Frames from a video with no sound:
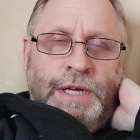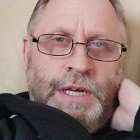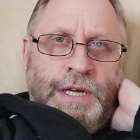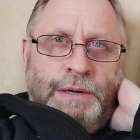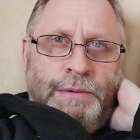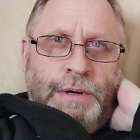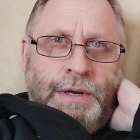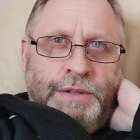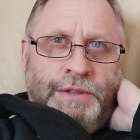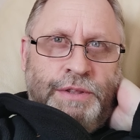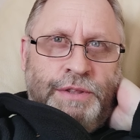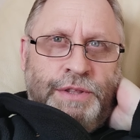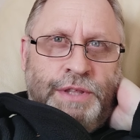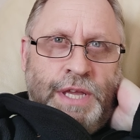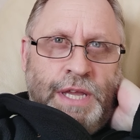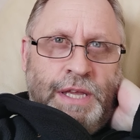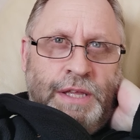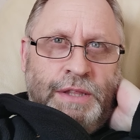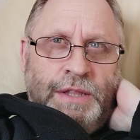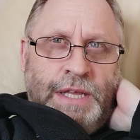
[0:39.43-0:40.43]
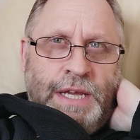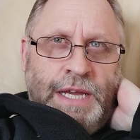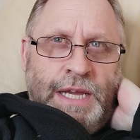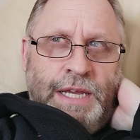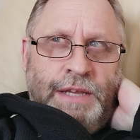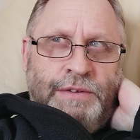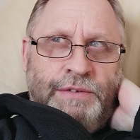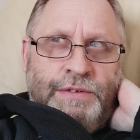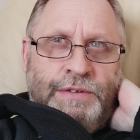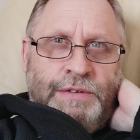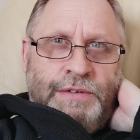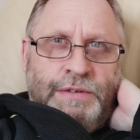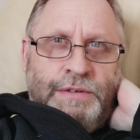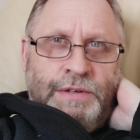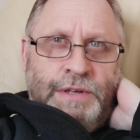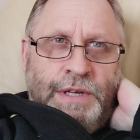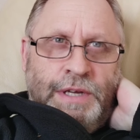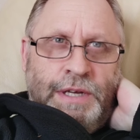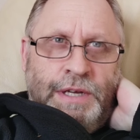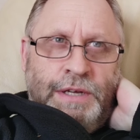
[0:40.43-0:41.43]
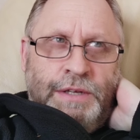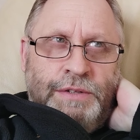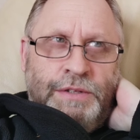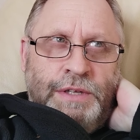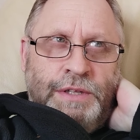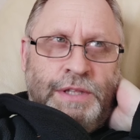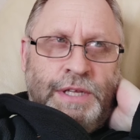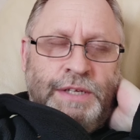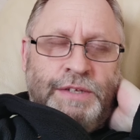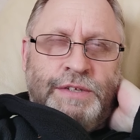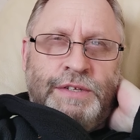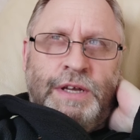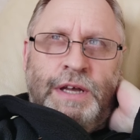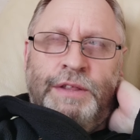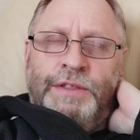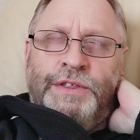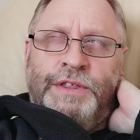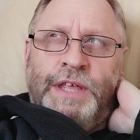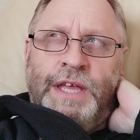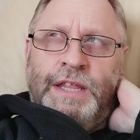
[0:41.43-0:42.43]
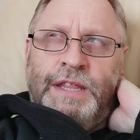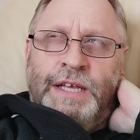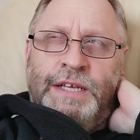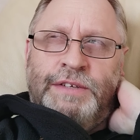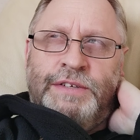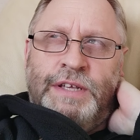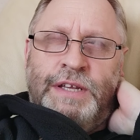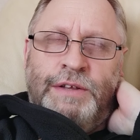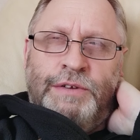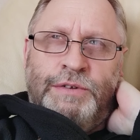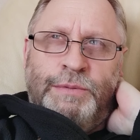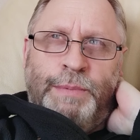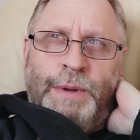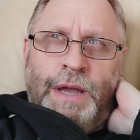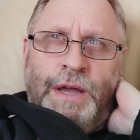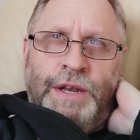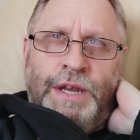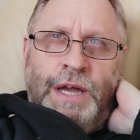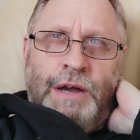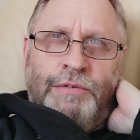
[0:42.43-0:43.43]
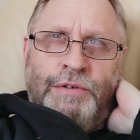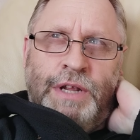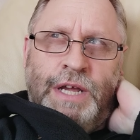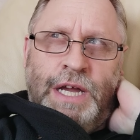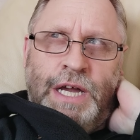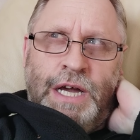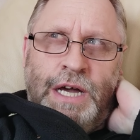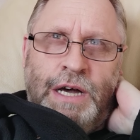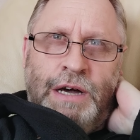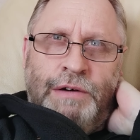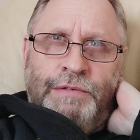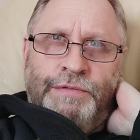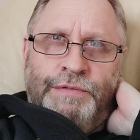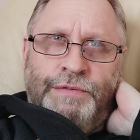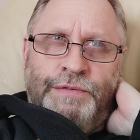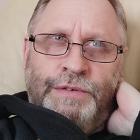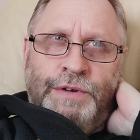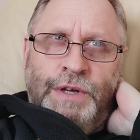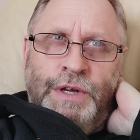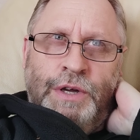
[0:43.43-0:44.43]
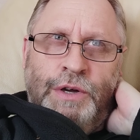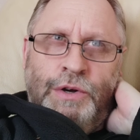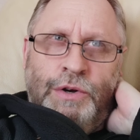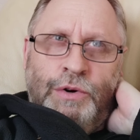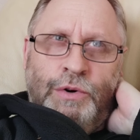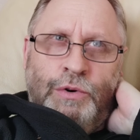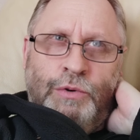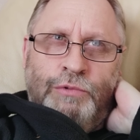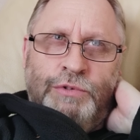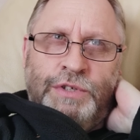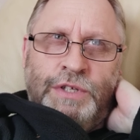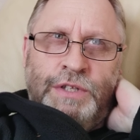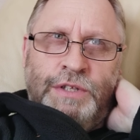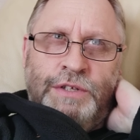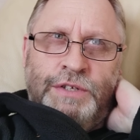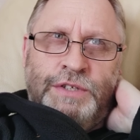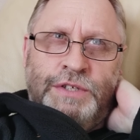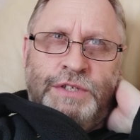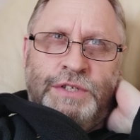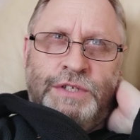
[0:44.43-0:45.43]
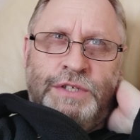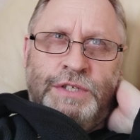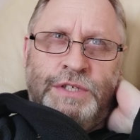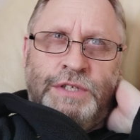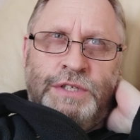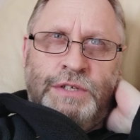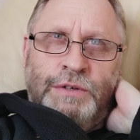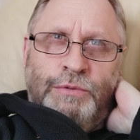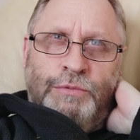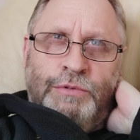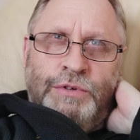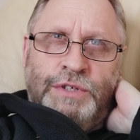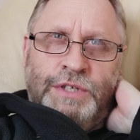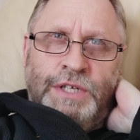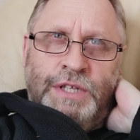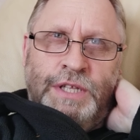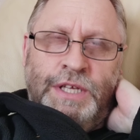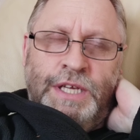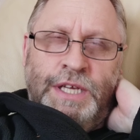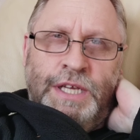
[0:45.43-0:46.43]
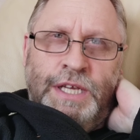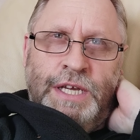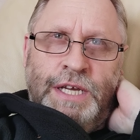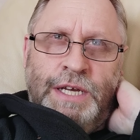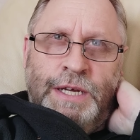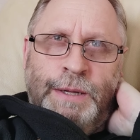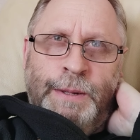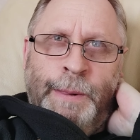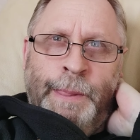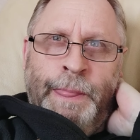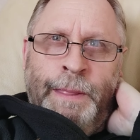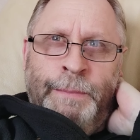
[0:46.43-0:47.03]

Uh, I think that is uh, did they? I think they said it was about an hour and a half, or was it the or was it the uh,